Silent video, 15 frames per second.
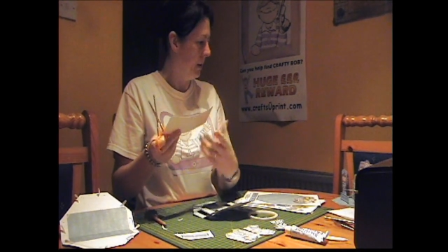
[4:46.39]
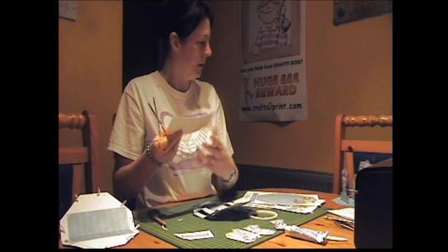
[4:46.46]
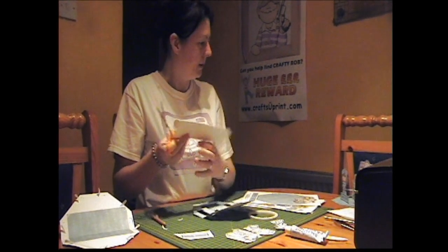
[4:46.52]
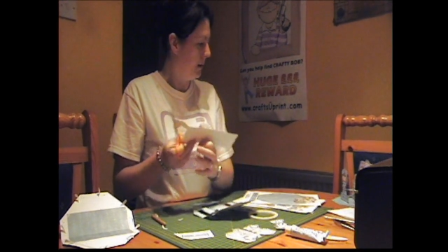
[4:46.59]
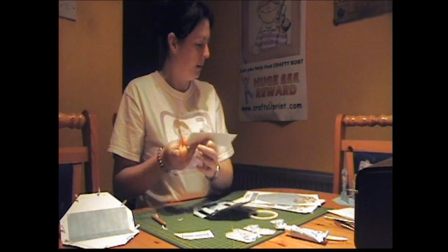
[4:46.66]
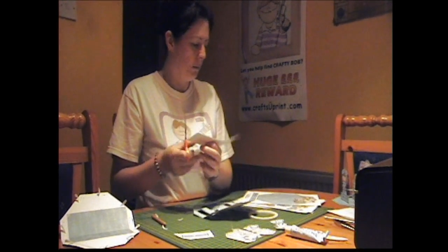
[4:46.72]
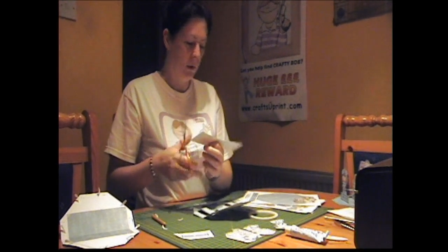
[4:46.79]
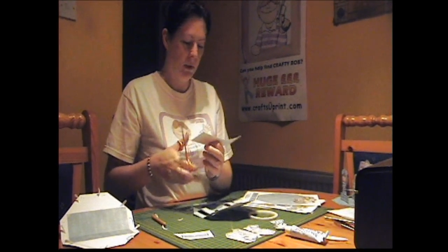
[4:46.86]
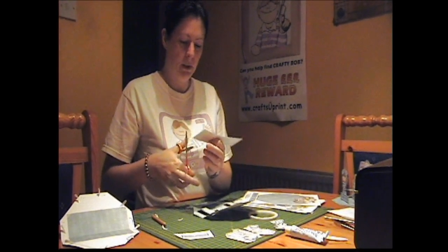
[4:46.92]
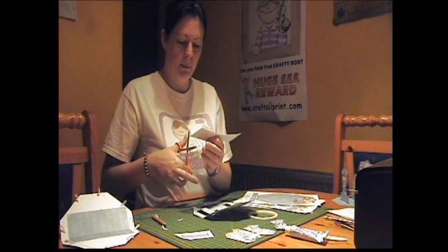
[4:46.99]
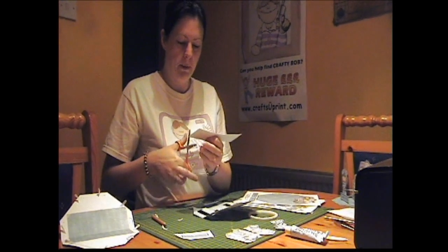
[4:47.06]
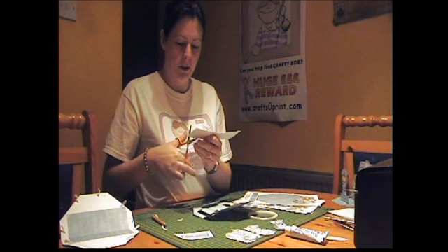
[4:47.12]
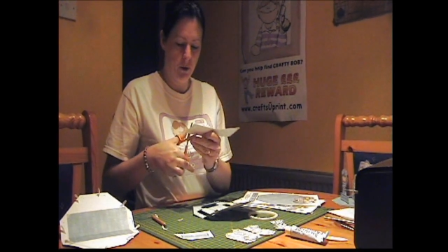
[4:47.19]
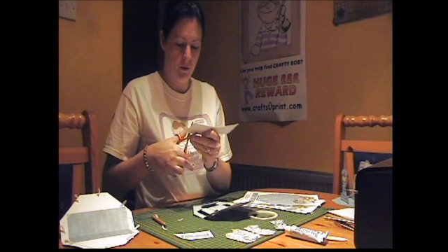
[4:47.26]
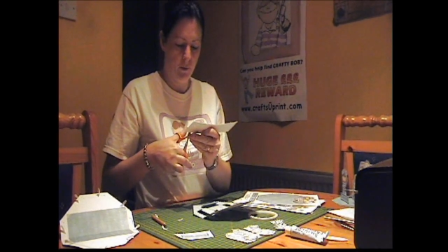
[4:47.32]
did someone
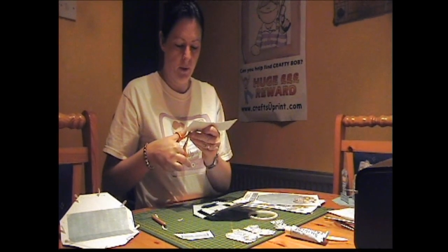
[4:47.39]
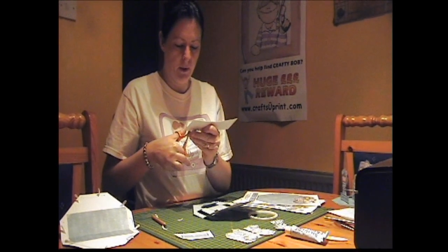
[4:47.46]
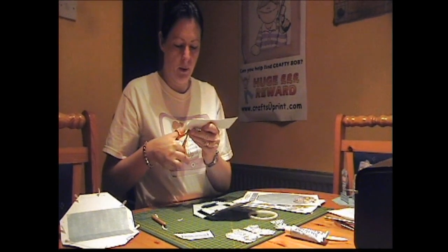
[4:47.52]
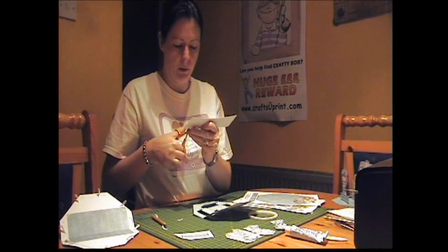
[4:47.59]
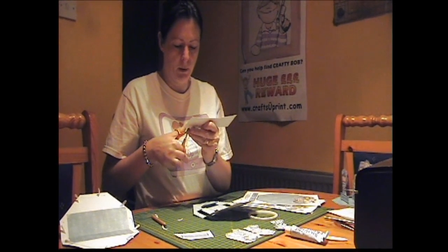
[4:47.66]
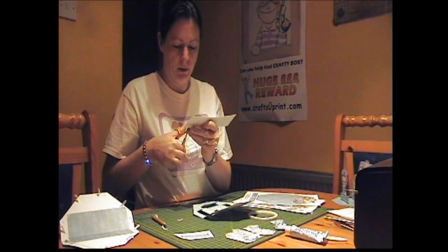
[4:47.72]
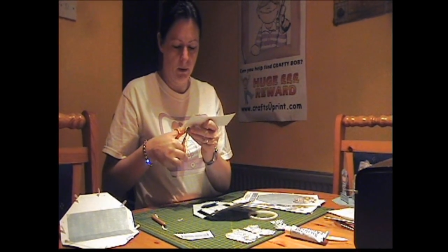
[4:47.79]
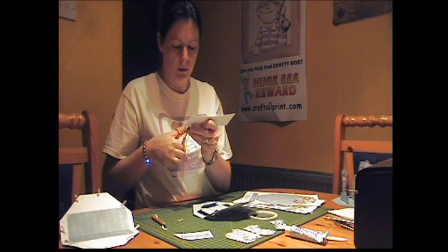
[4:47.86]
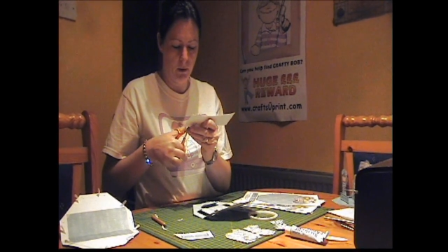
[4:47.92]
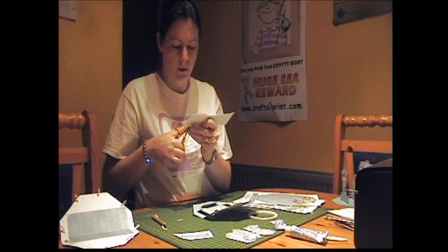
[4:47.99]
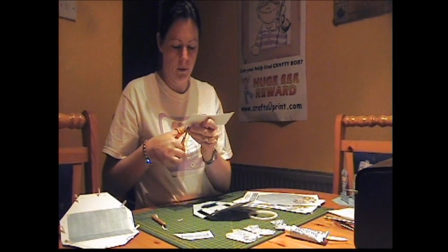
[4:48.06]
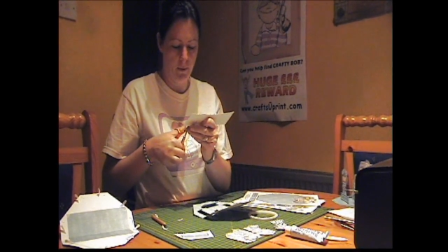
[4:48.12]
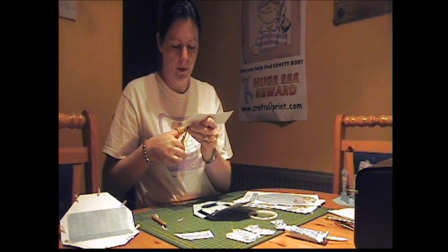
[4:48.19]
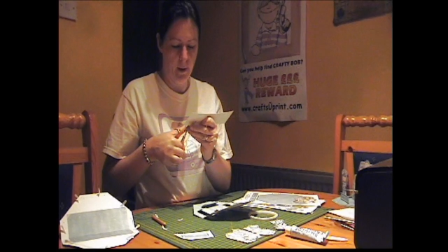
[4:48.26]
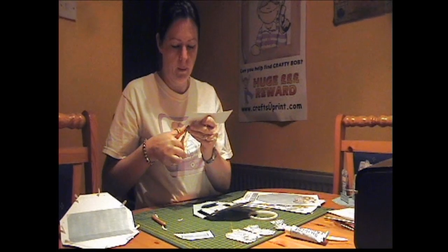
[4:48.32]
special for that one, so
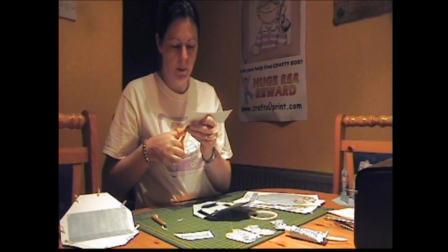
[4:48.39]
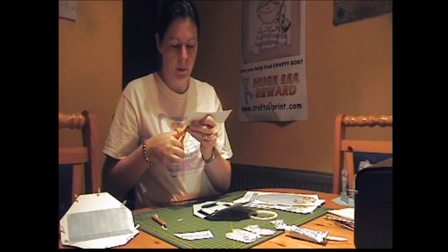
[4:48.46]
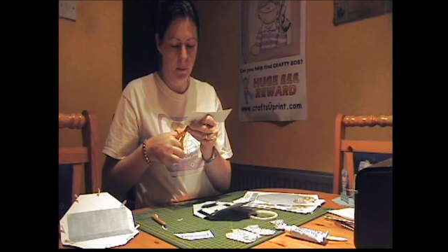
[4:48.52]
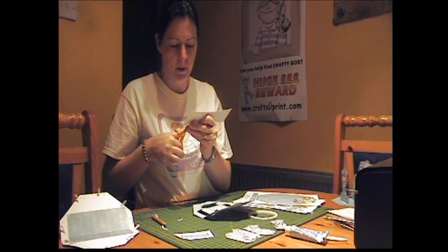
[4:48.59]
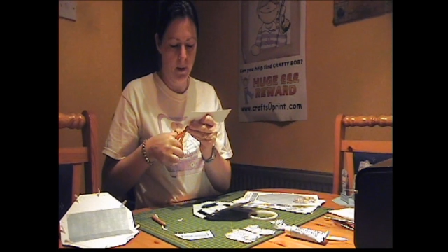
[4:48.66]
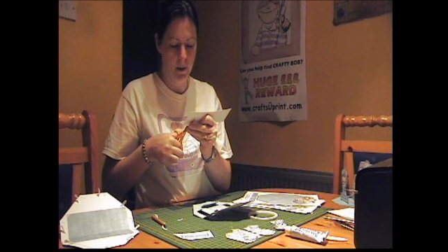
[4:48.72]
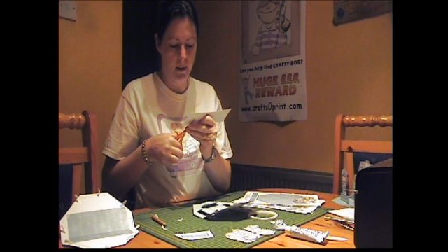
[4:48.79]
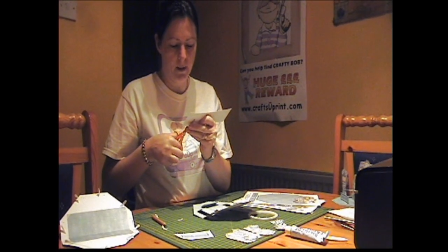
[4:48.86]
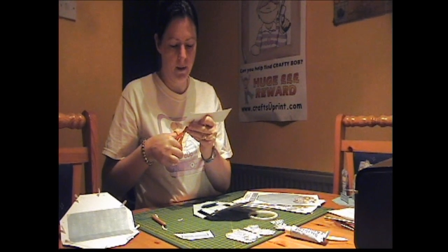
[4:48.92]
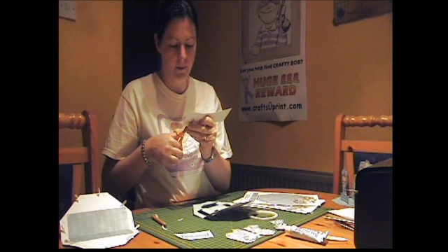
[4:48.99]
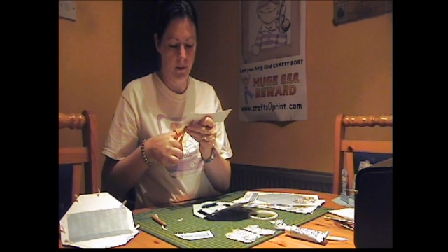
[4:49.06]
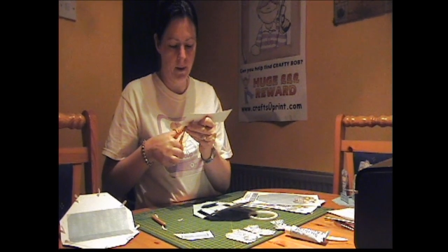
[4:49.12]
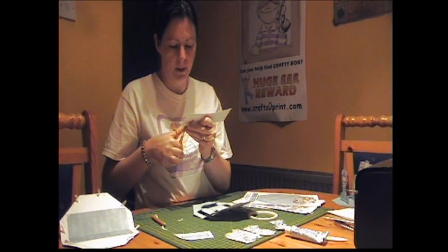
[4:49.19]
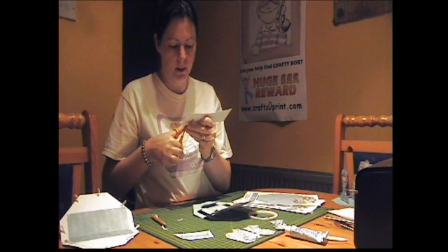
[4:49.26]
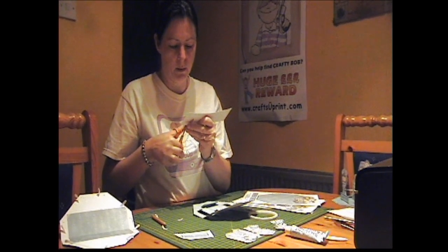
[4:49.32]
I'll go for happy
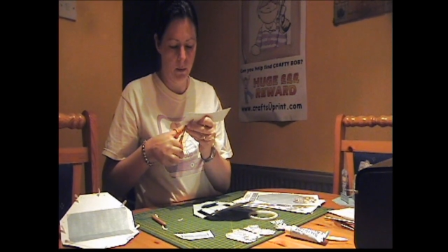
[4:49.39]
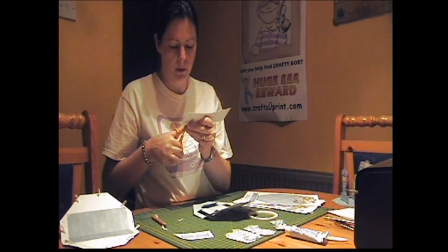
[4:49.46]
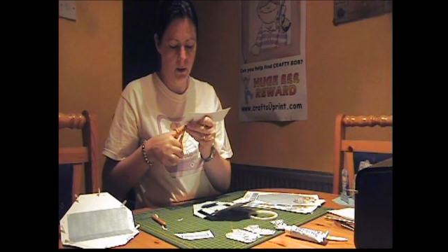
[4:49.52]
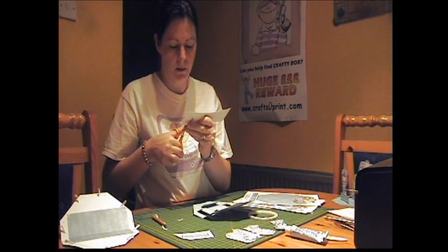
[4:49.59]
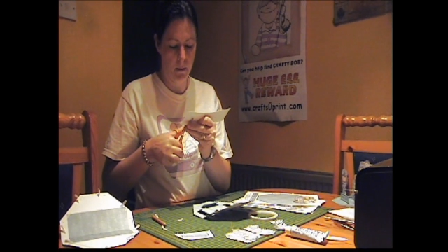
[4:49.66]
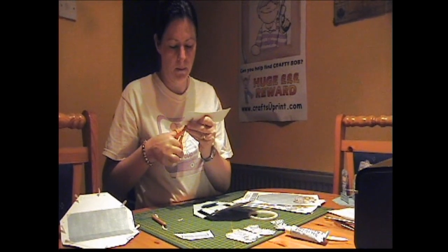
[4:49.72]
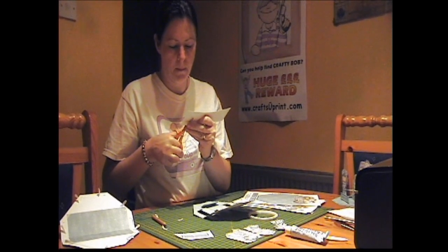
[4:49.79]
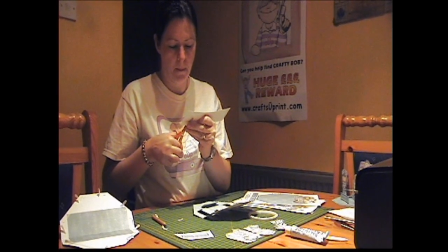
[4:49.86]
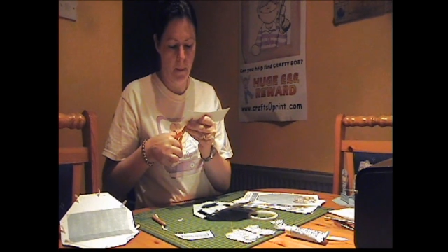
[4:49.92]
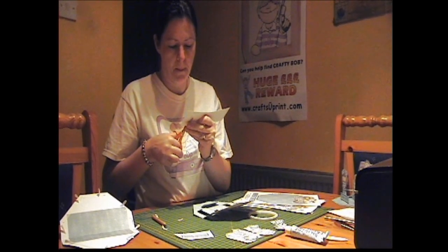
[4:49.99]
birthday for this one.